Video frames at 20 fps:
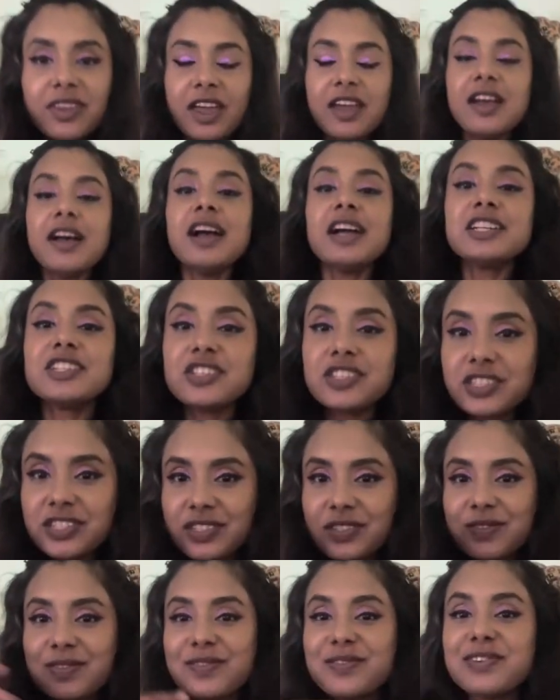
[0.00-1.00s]
I
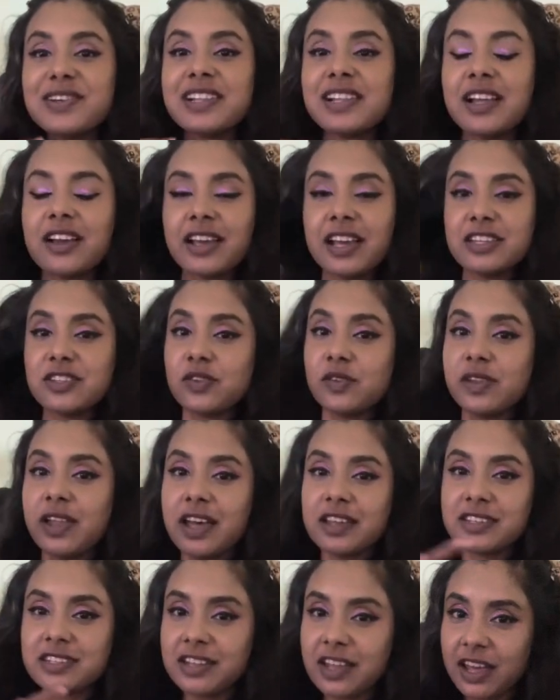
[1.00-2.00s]
just realized, okay, so
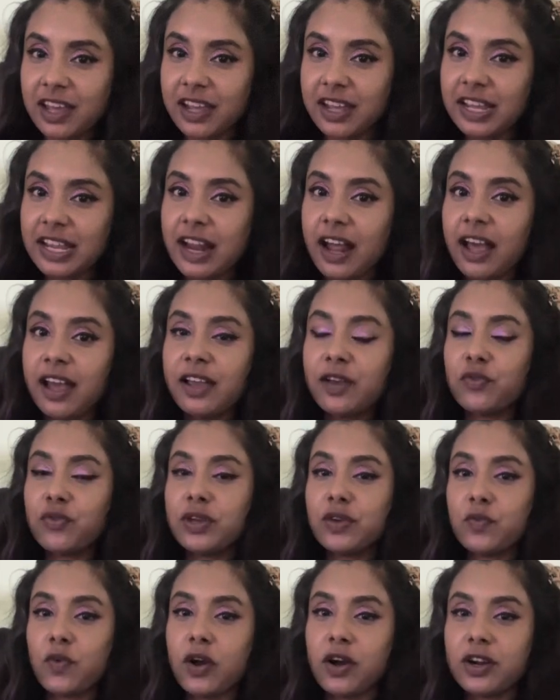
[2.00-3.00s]
last night I
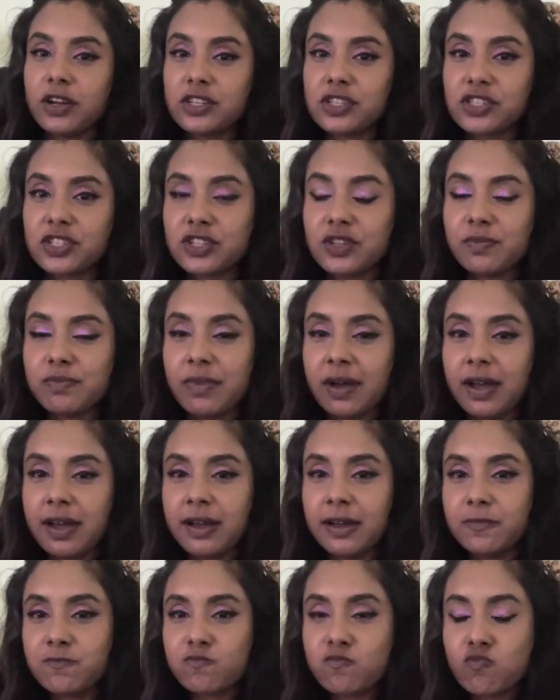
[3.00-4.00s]
rewatched
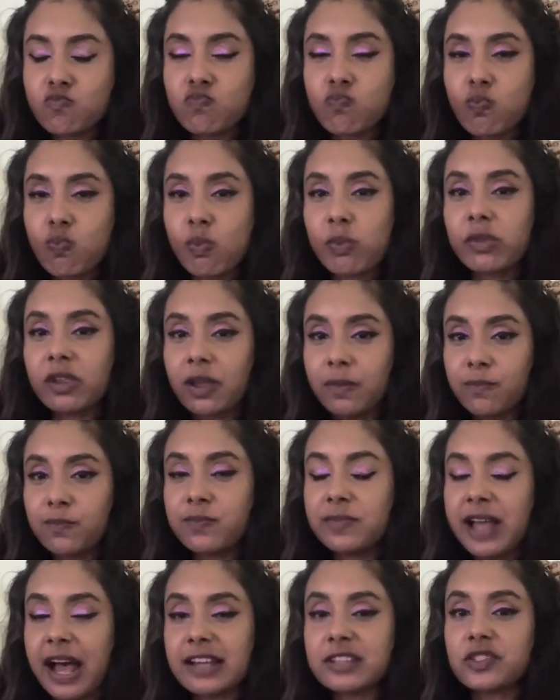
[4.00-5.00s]
my
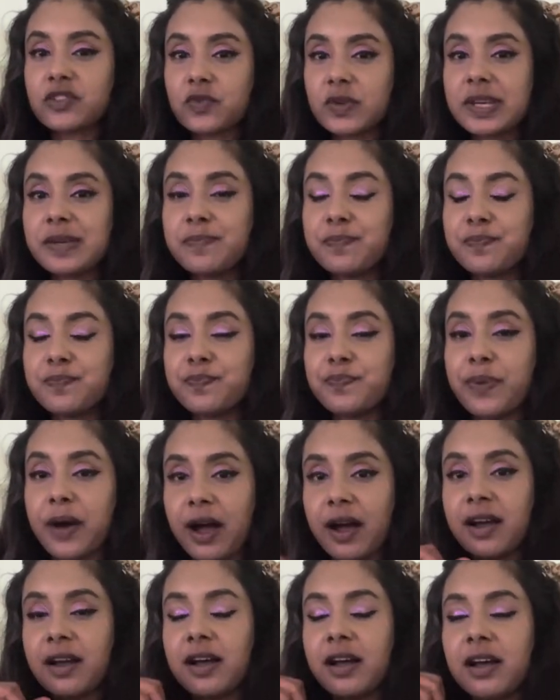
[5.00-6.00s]
last 3
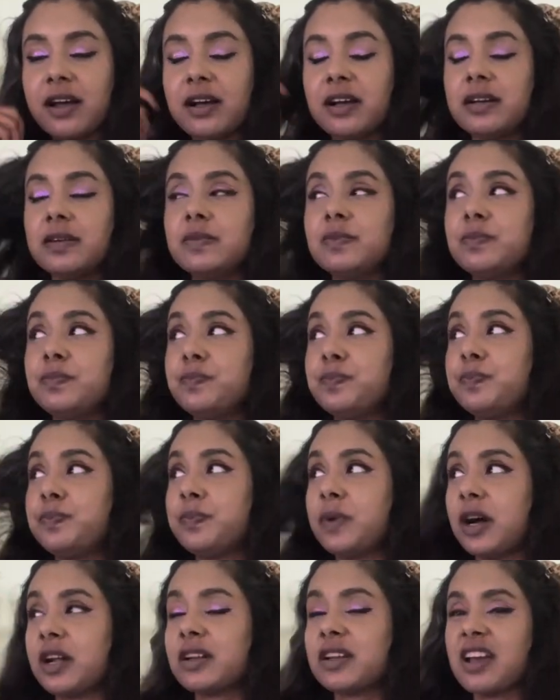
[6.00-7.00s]

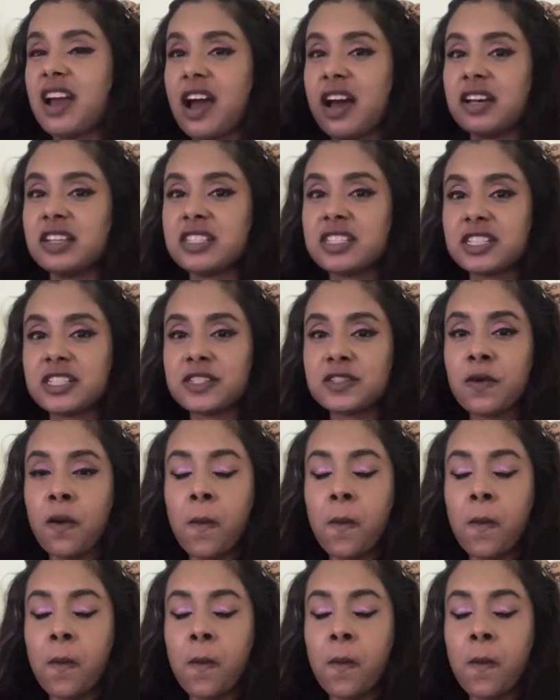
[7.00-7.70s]
podcasts.